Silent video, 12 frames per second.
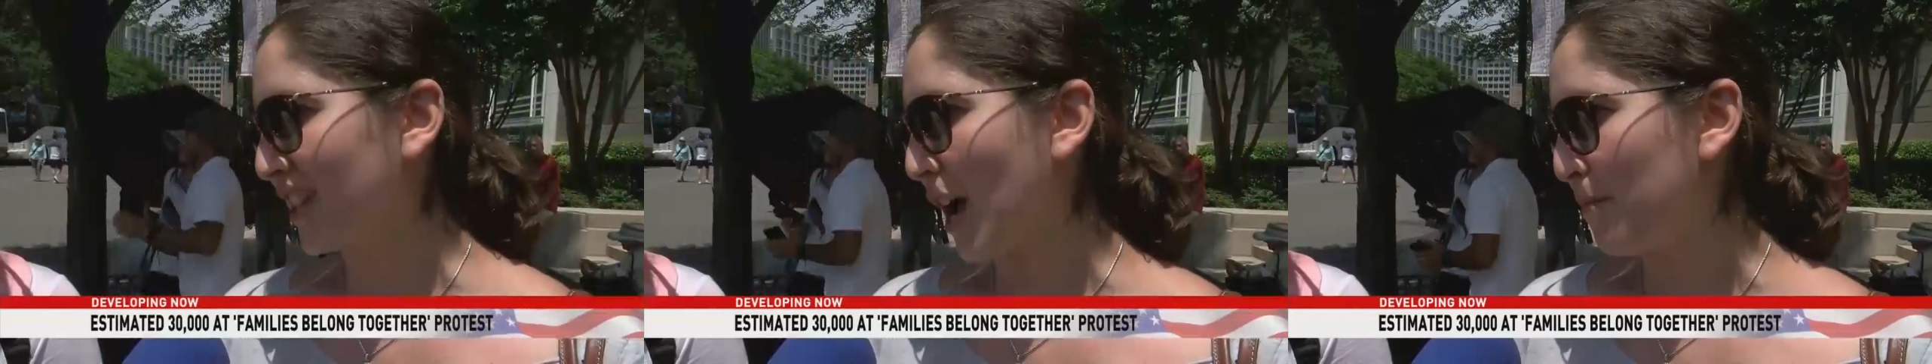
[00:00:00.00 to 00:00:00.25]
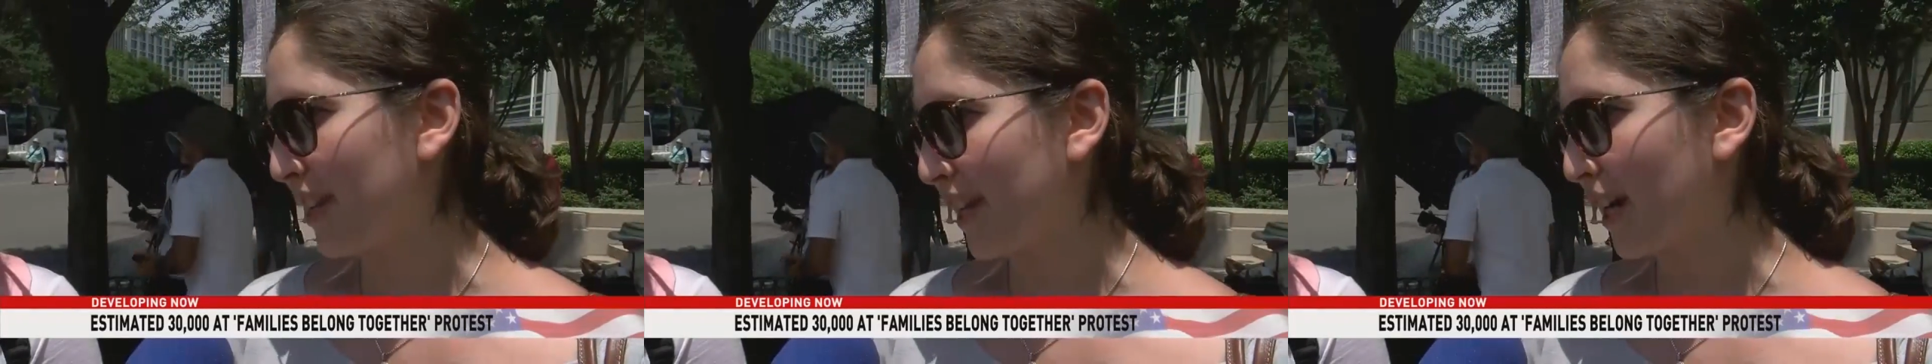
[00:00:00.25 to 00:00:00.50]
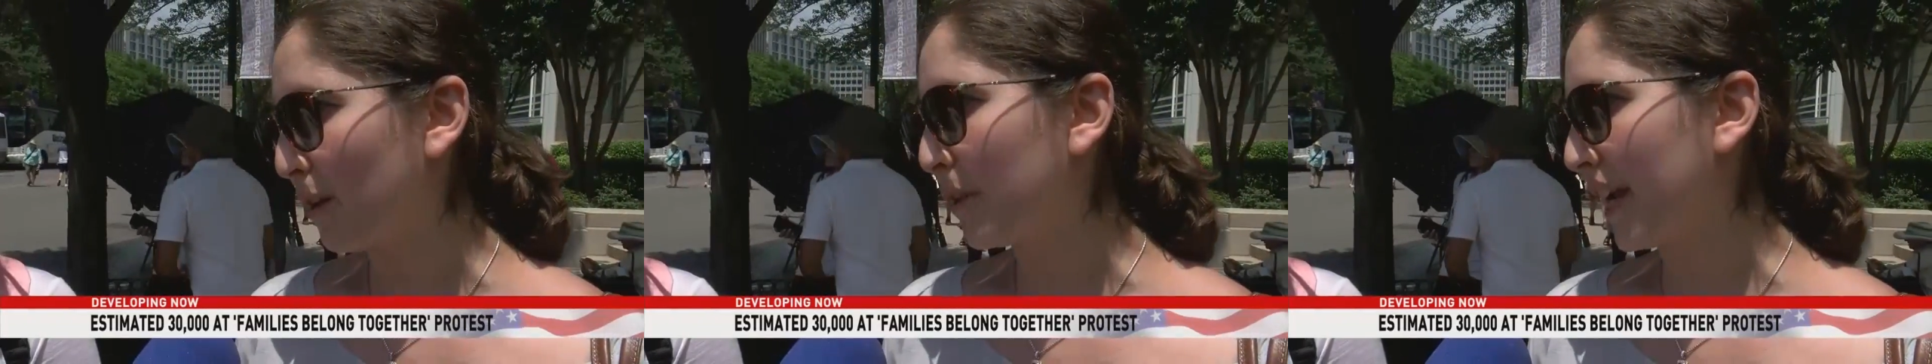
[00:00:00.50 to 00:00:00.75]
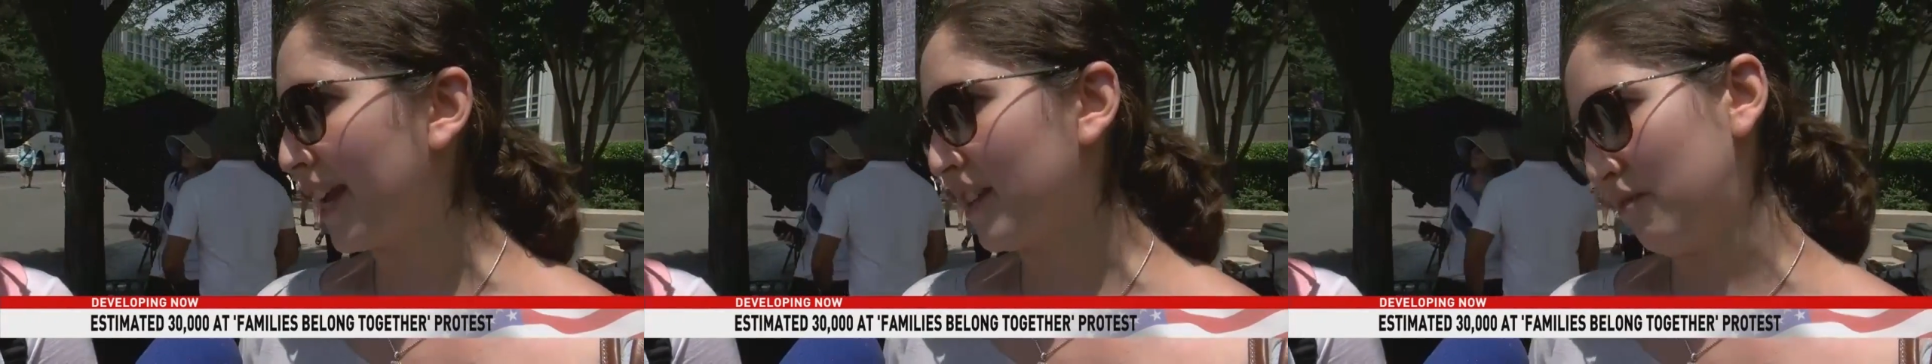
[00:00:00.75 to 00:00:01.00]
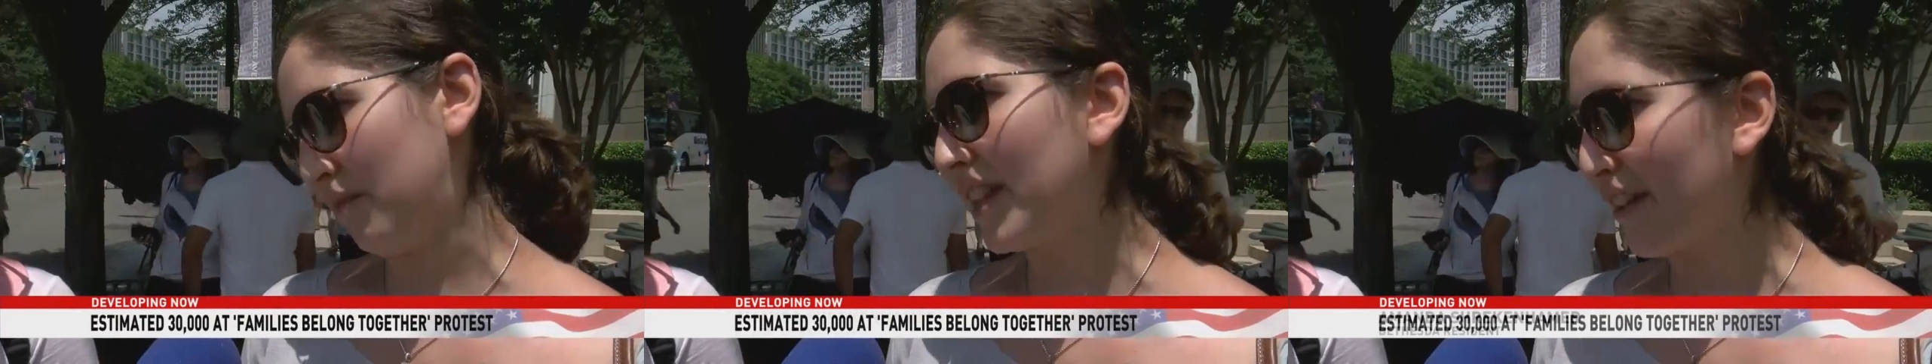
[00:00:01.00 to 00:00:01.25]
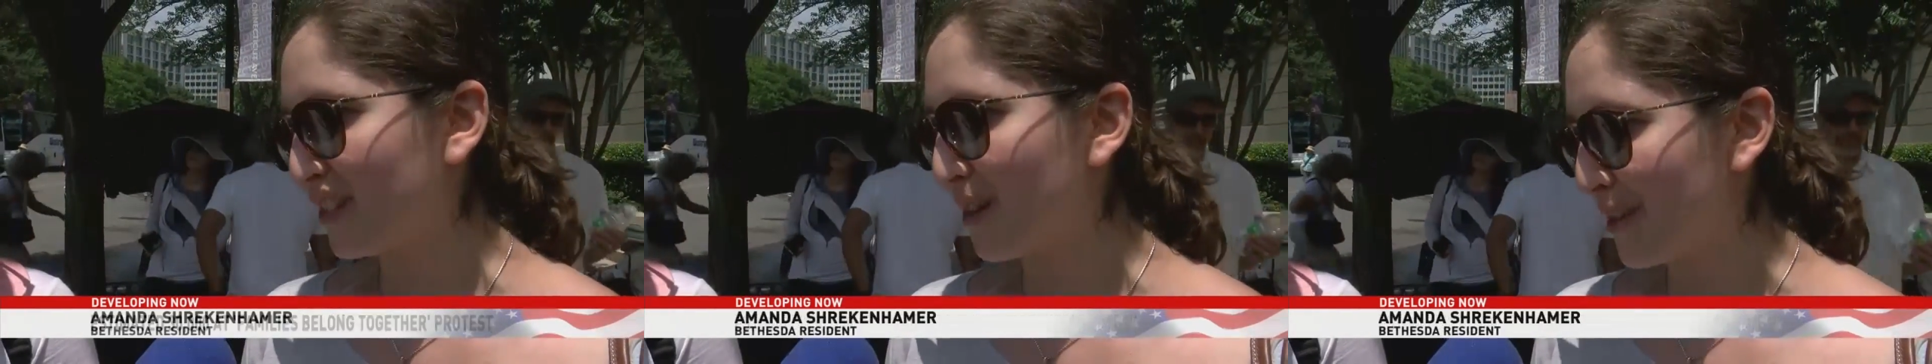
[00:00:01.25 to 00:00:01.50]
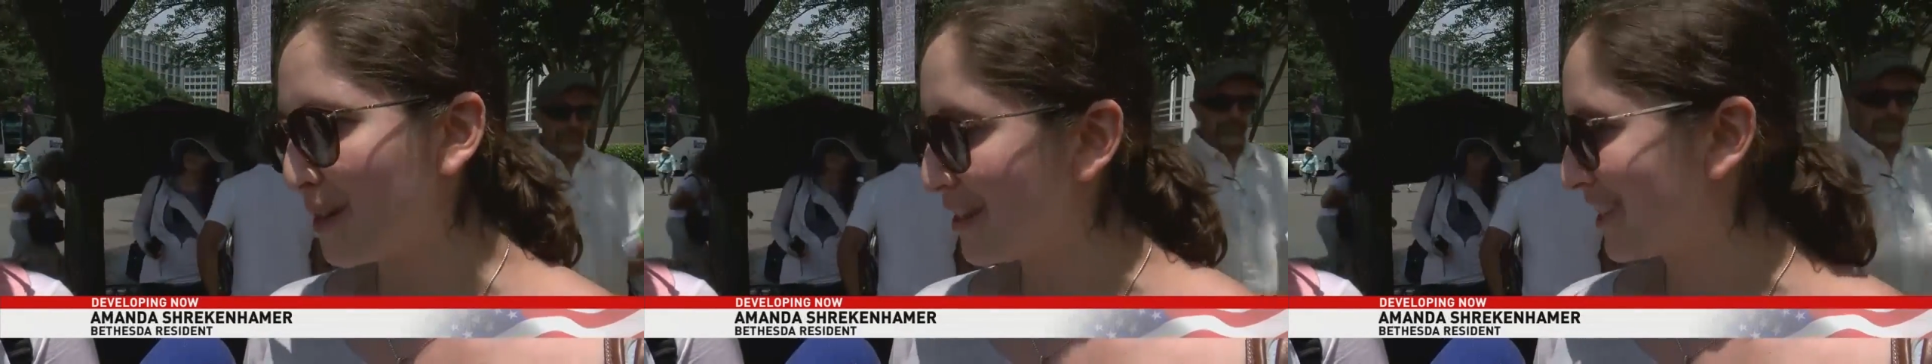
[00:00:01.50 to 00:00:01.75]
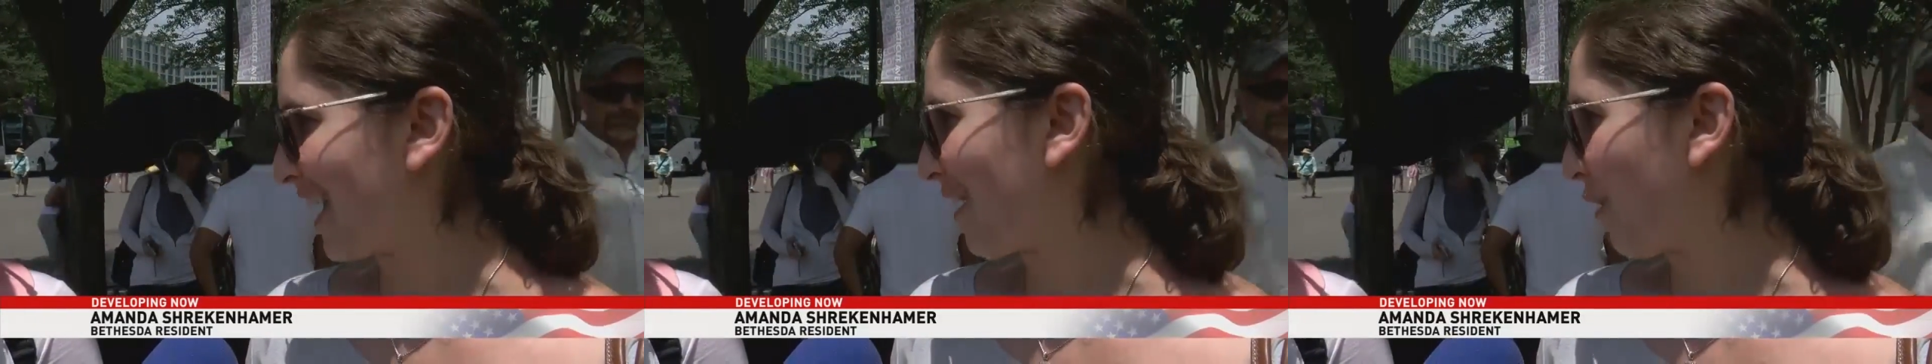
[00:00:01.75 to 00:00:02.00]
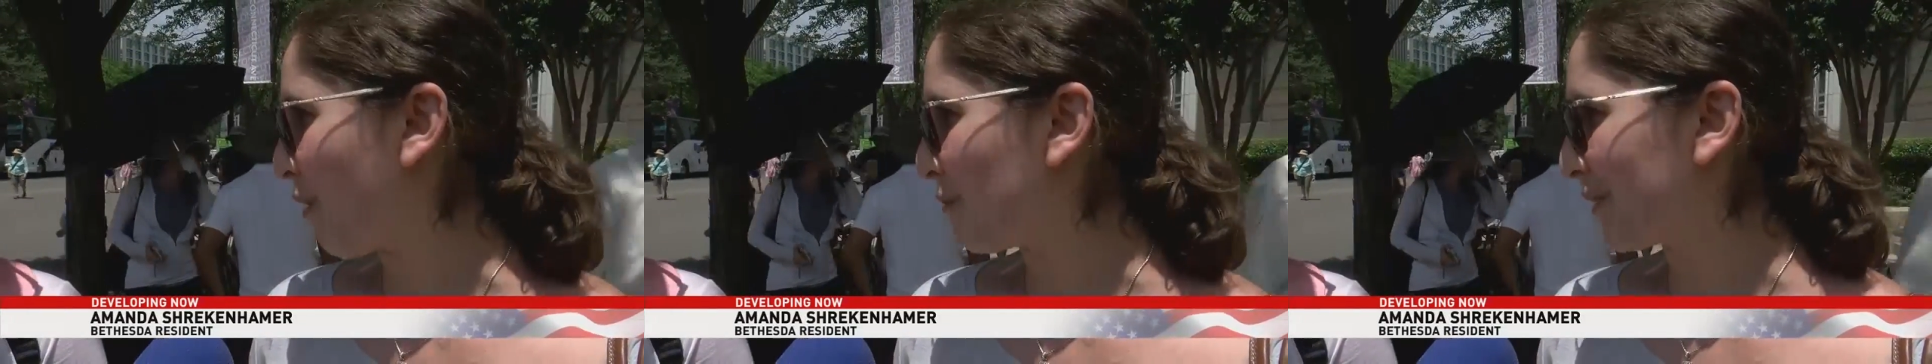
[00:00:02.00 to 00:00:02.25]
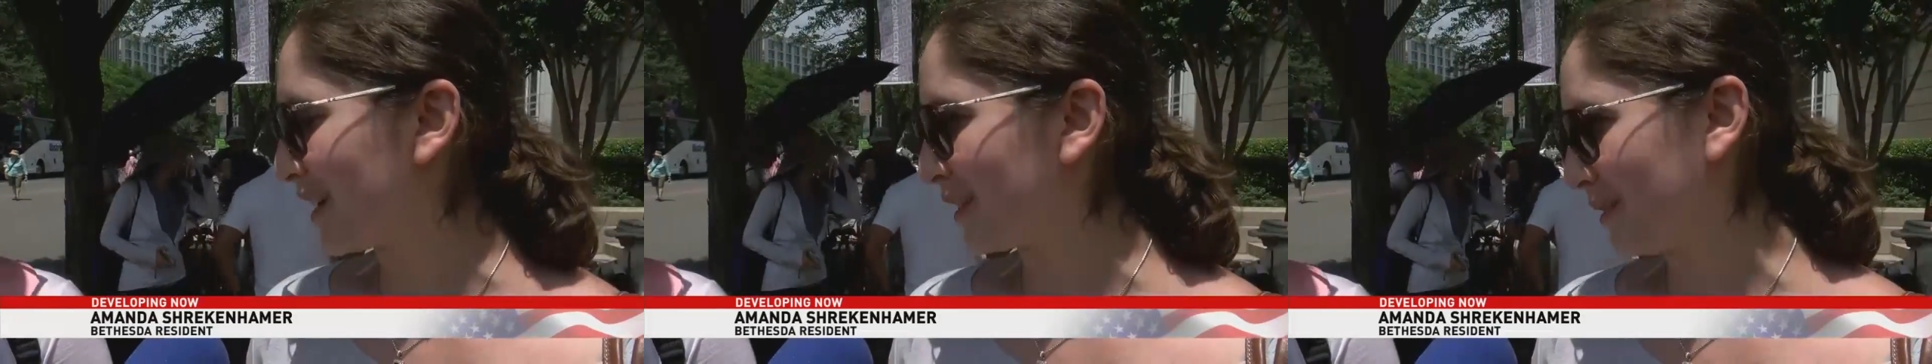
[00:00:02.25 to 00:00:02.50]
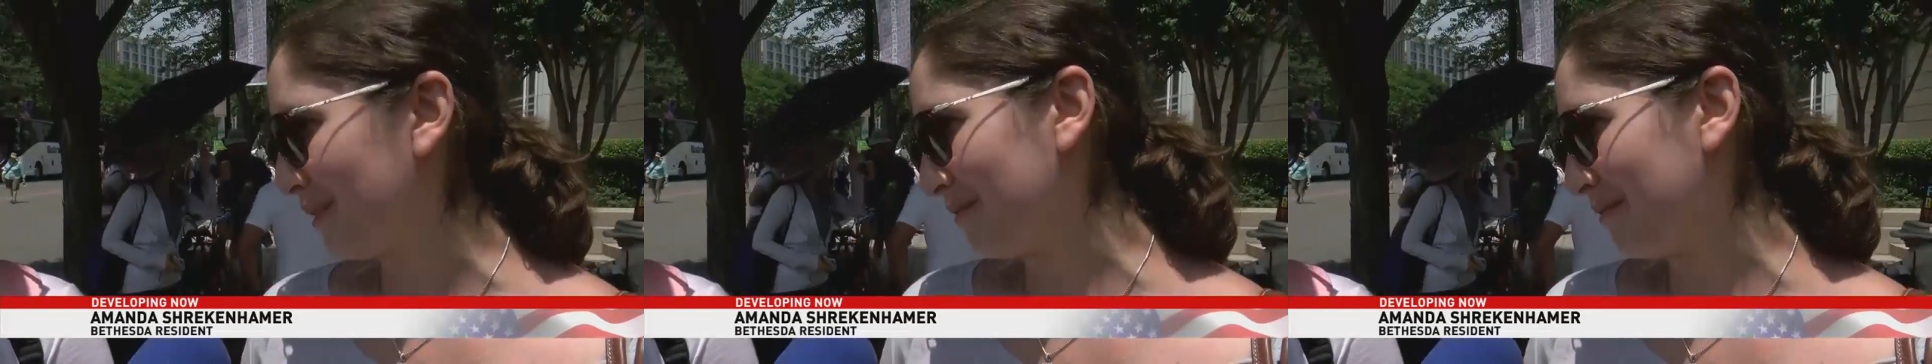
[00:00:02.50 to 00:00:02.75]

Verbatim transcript: just coming here, we had we left our babies at home because